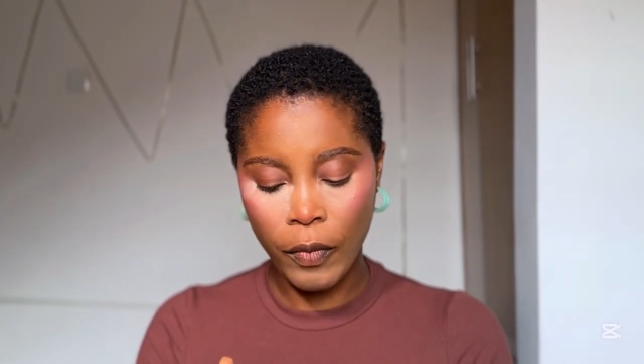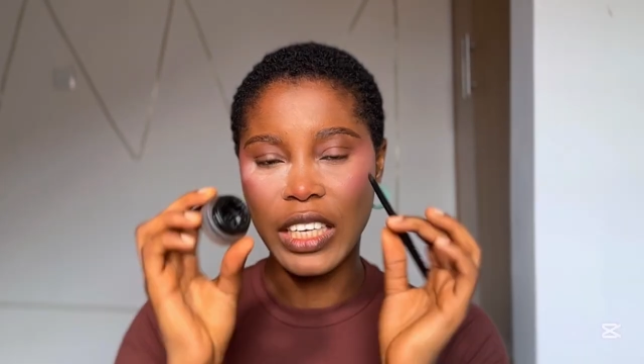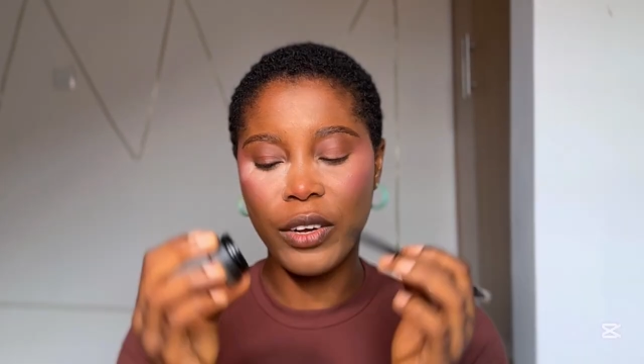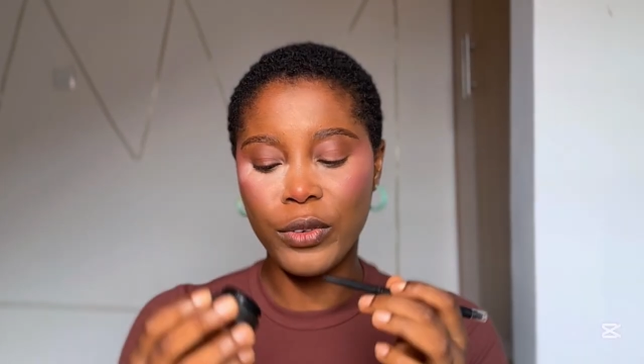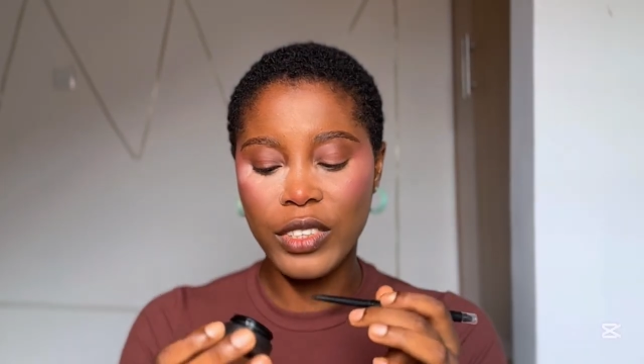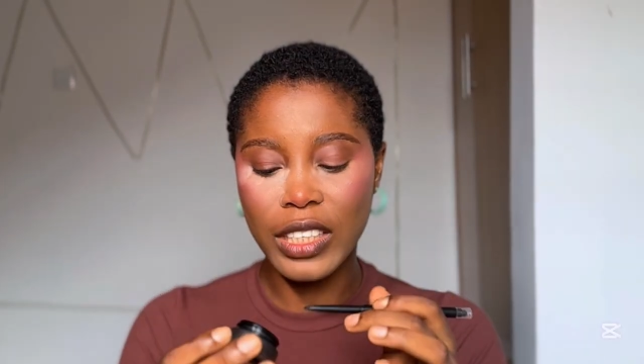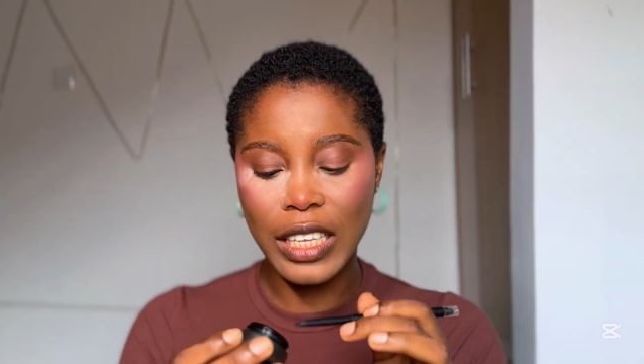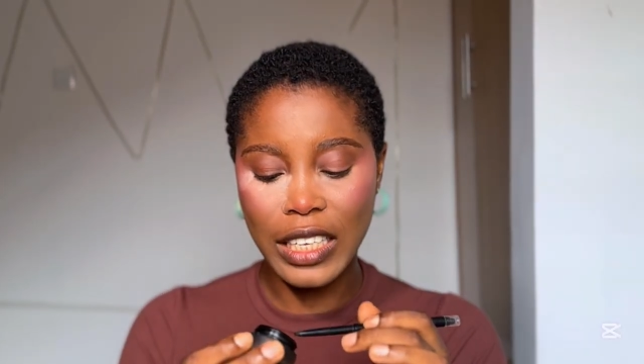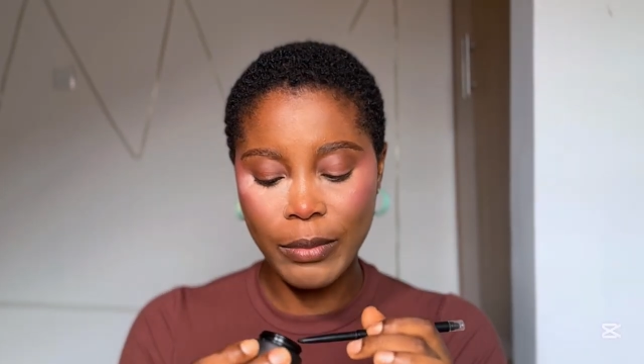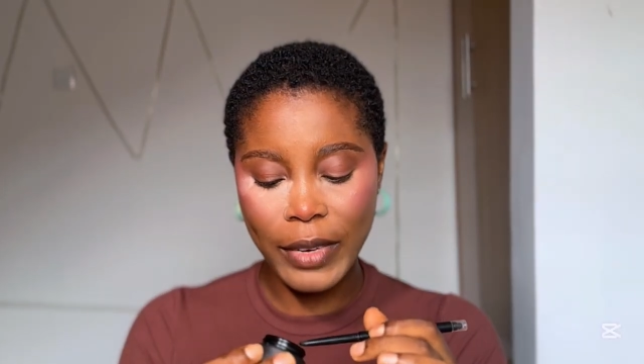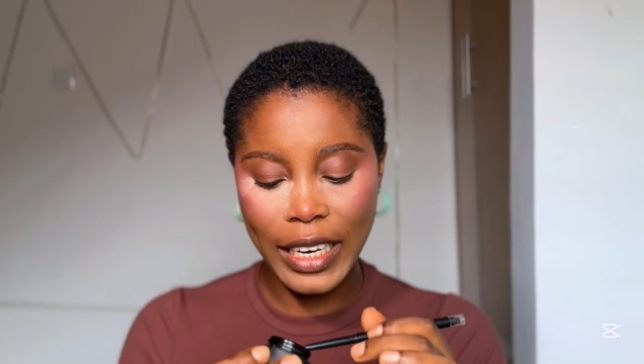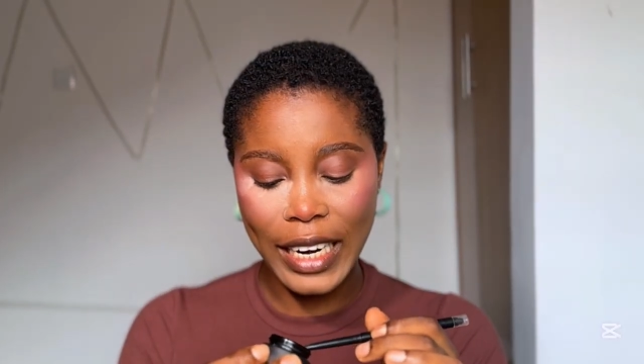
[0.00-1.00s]
I'll use it as
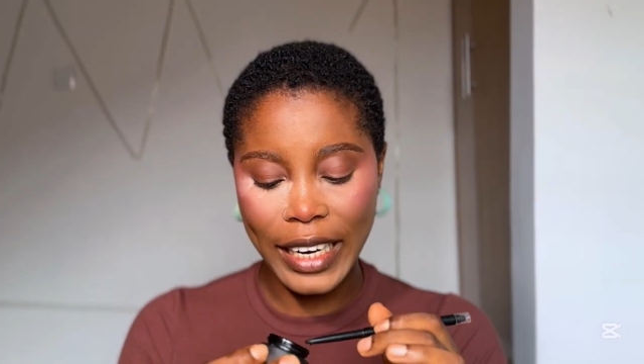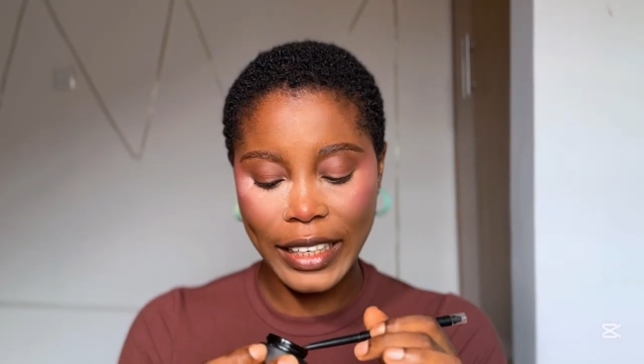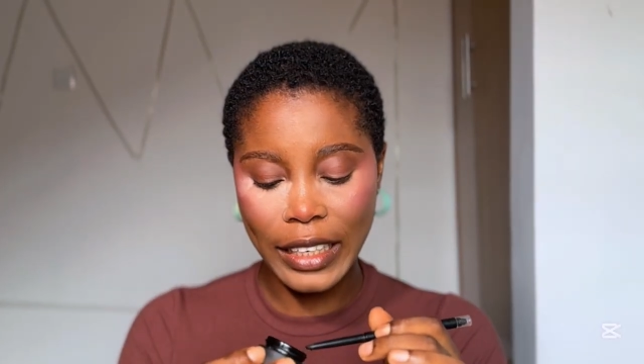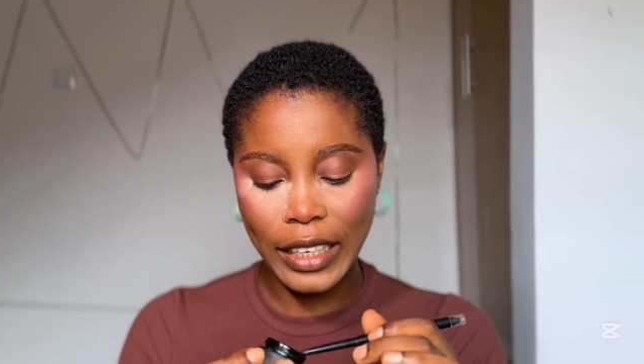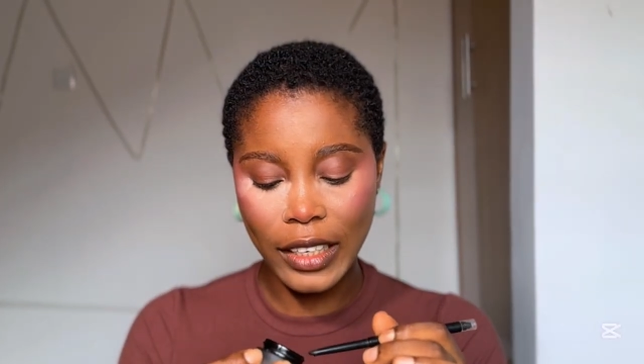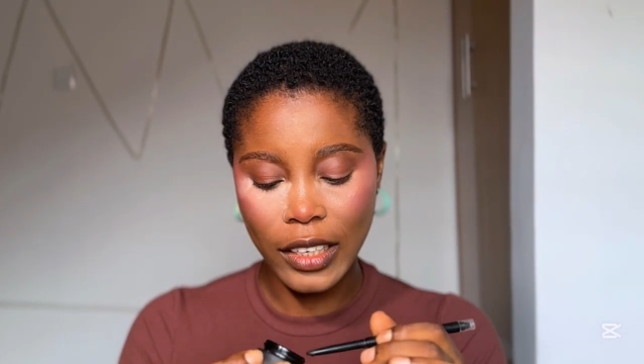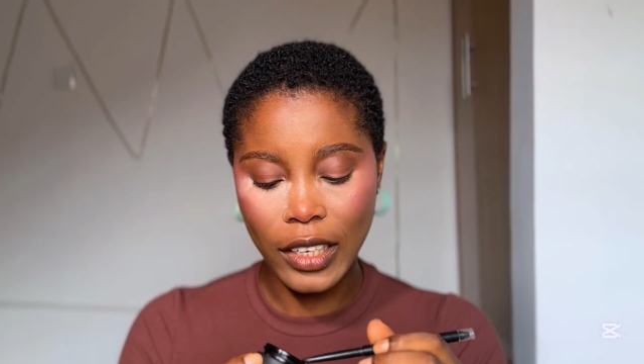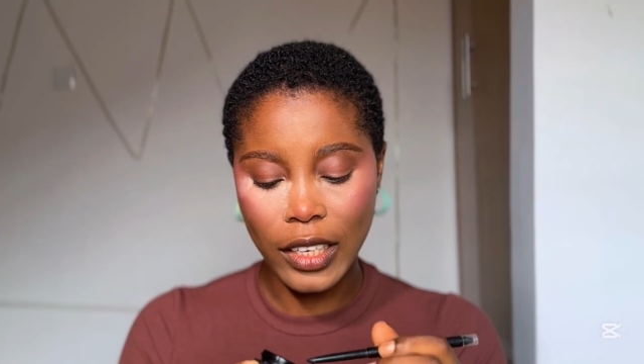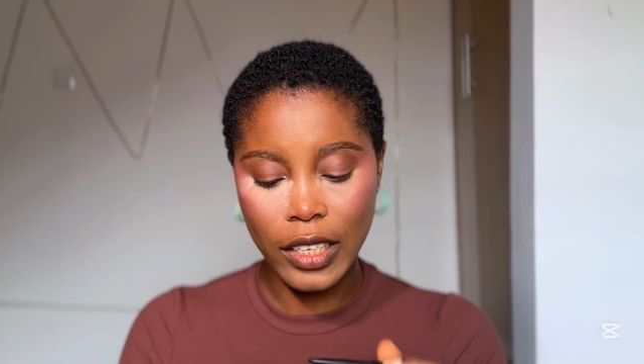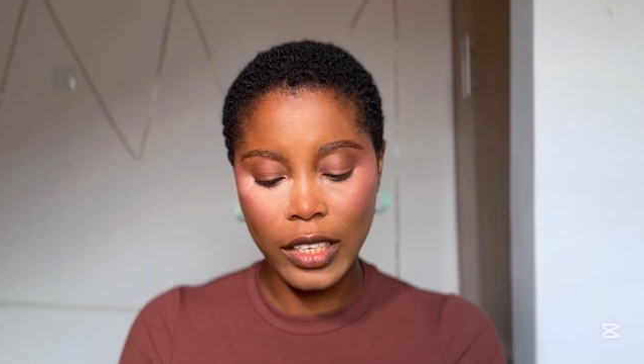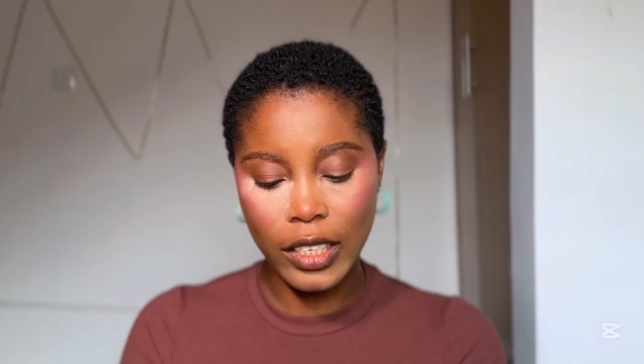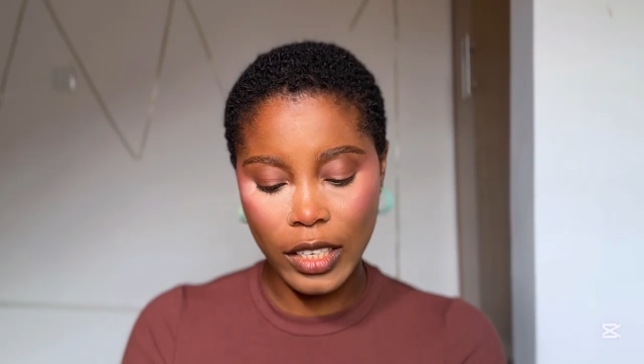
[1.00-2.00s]
my liner.
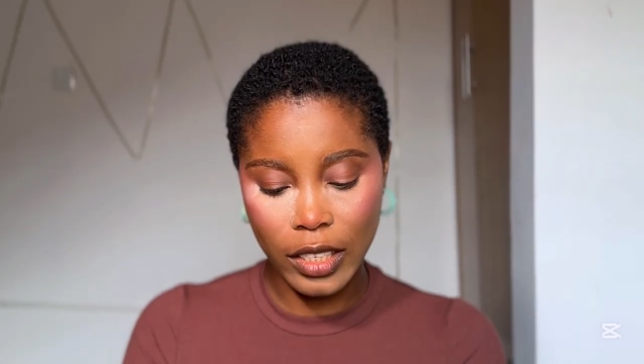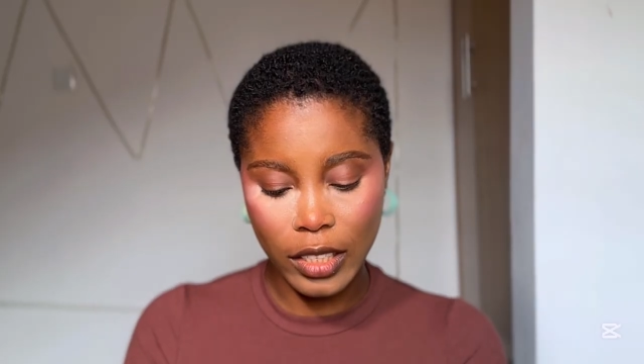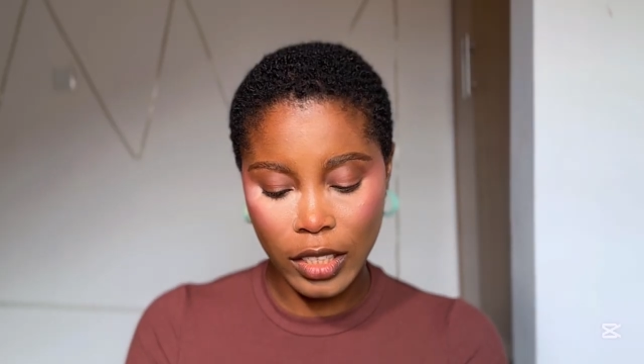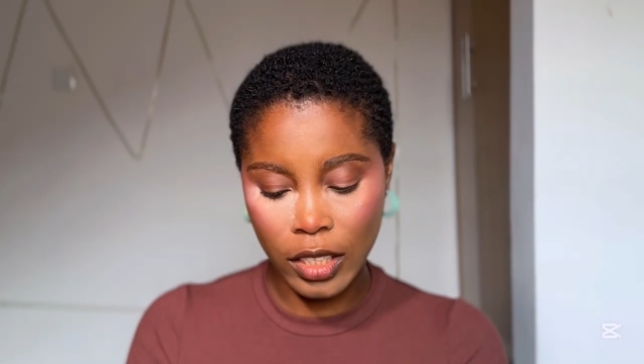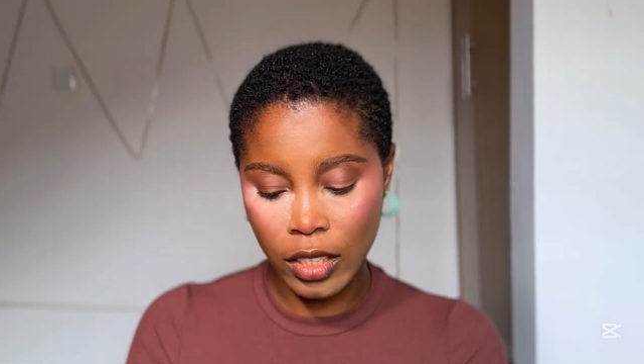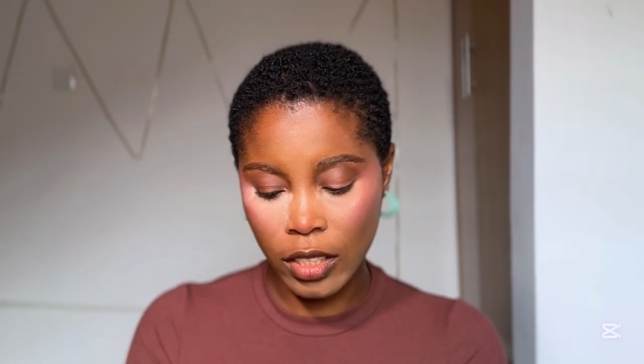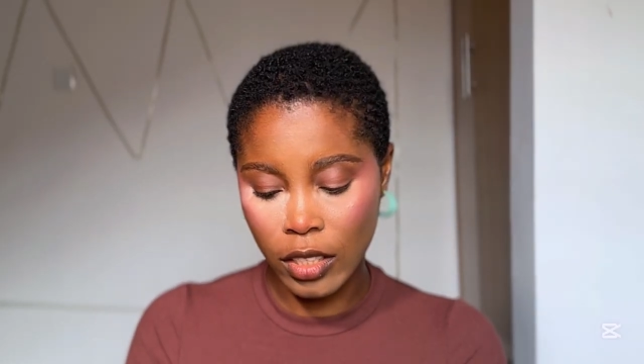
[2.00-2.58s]
Yes.